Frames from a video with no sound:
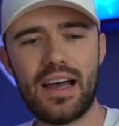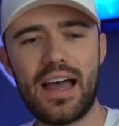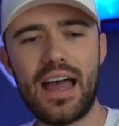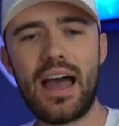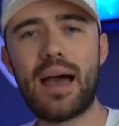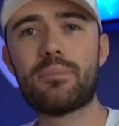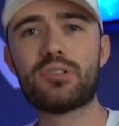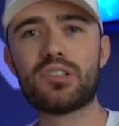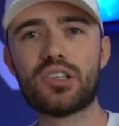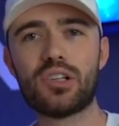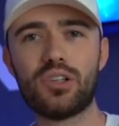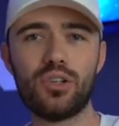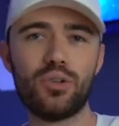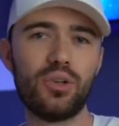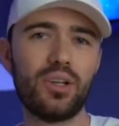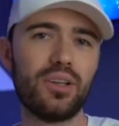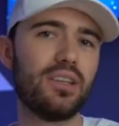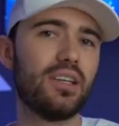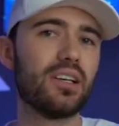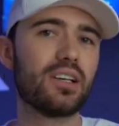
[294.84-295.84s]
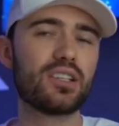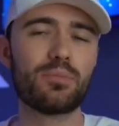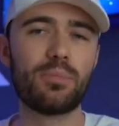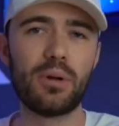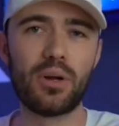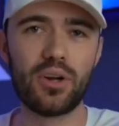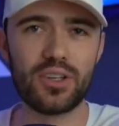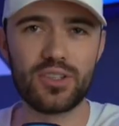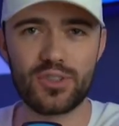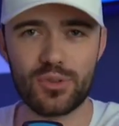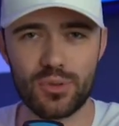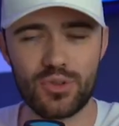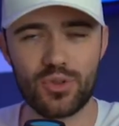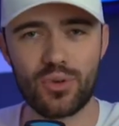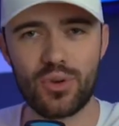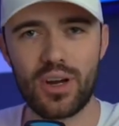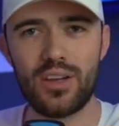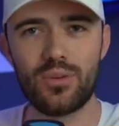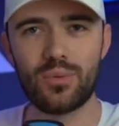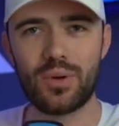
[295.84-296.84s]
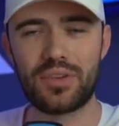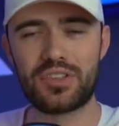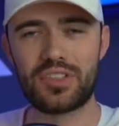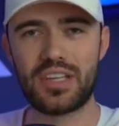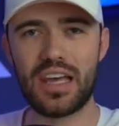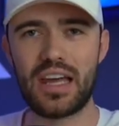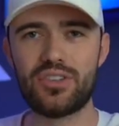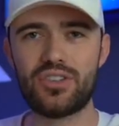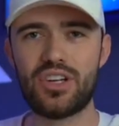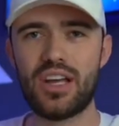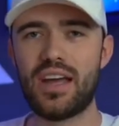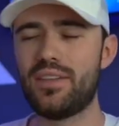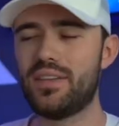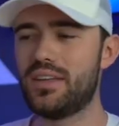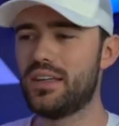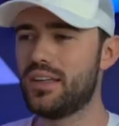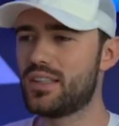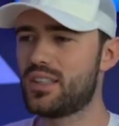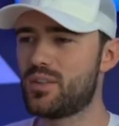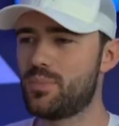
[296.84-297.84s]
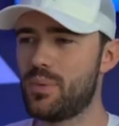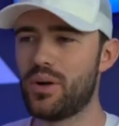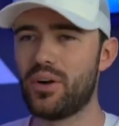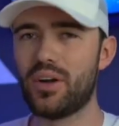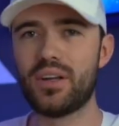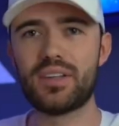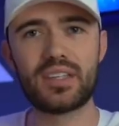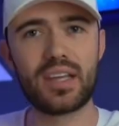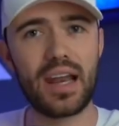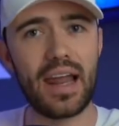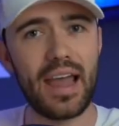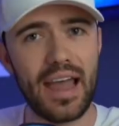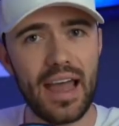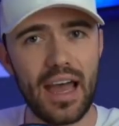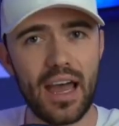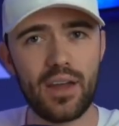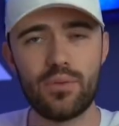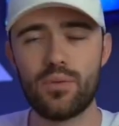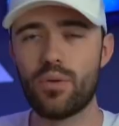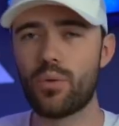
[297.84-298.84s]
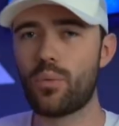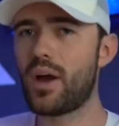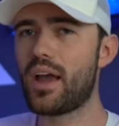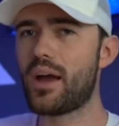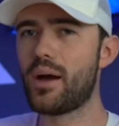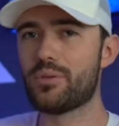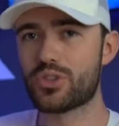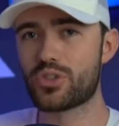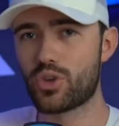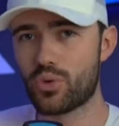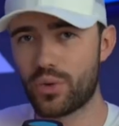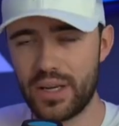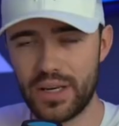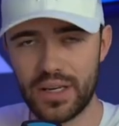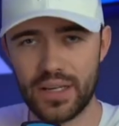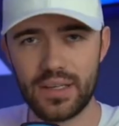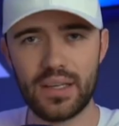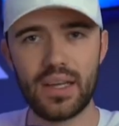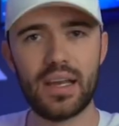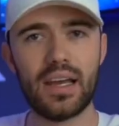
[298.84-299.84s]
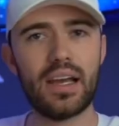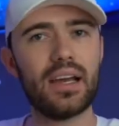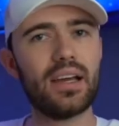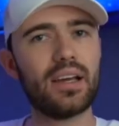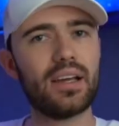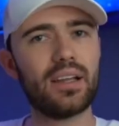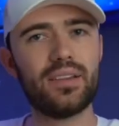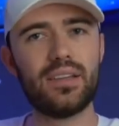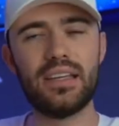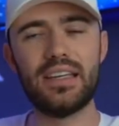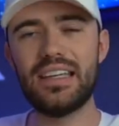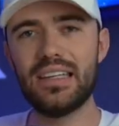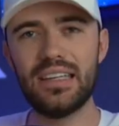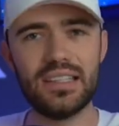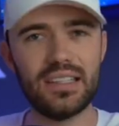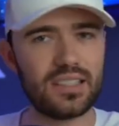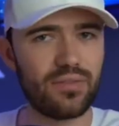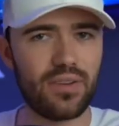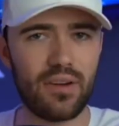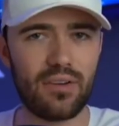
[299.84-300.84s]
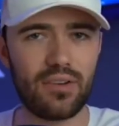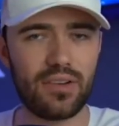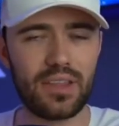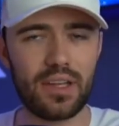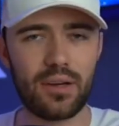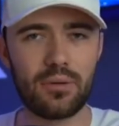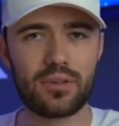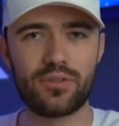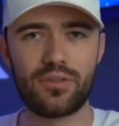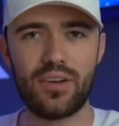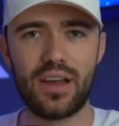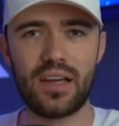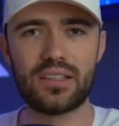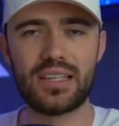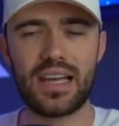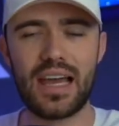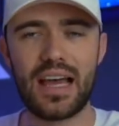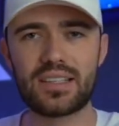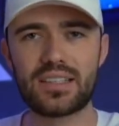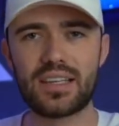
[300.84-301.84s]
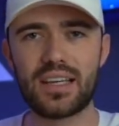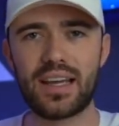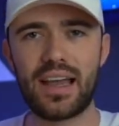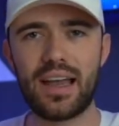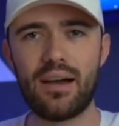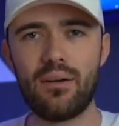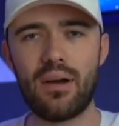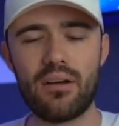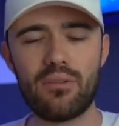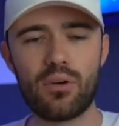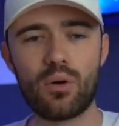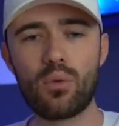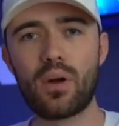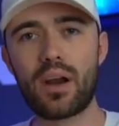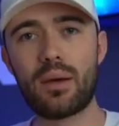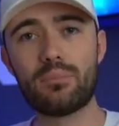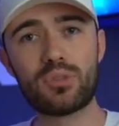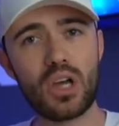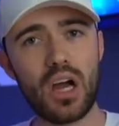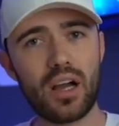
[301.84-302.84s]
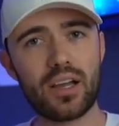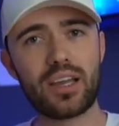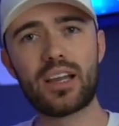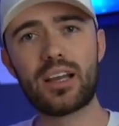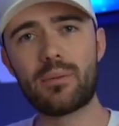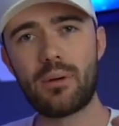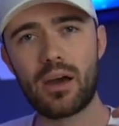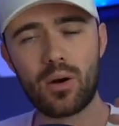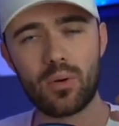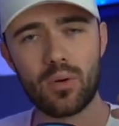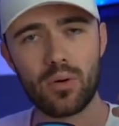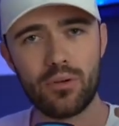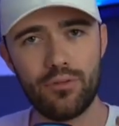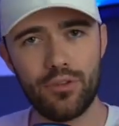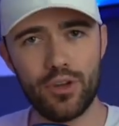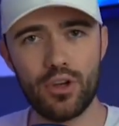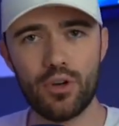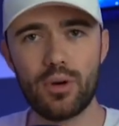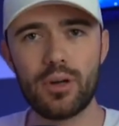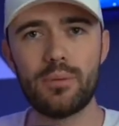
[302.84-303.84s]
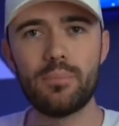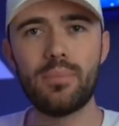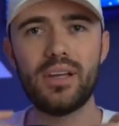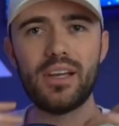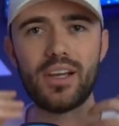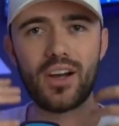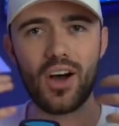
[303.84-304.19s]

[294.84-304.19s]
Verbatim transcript: absolutely. The experience was great with SetJet. The experience that I had, the way I was greeted, the ease of everything was fantastic. However, when I'm talking about a review and being